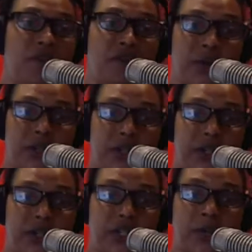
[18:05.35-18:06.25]

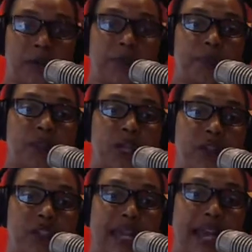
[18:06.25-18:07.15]
voters,
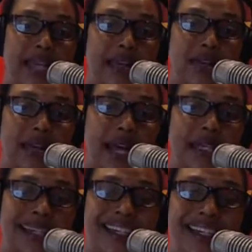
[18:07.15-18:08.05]
understanding that
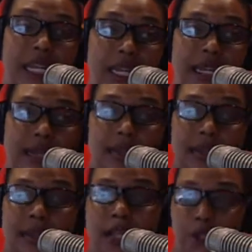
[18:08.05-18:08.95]
it is
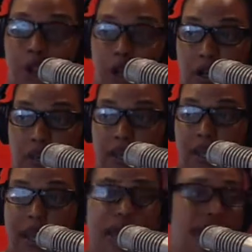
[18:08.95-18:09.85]
a job
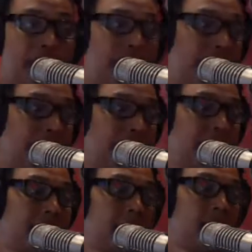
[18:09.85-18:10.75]
and it is
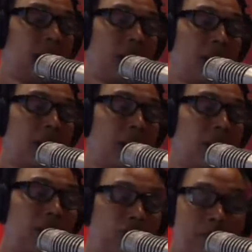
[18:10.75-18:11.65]
the
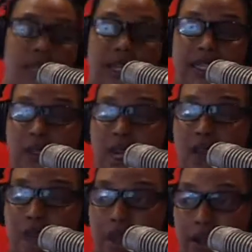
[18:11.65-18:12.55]
country that's being
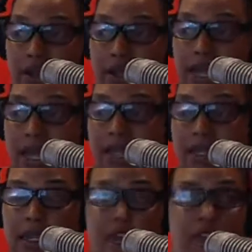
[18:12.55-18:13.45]
run. And
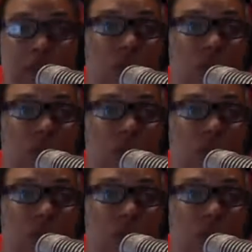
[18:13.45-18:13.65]
if you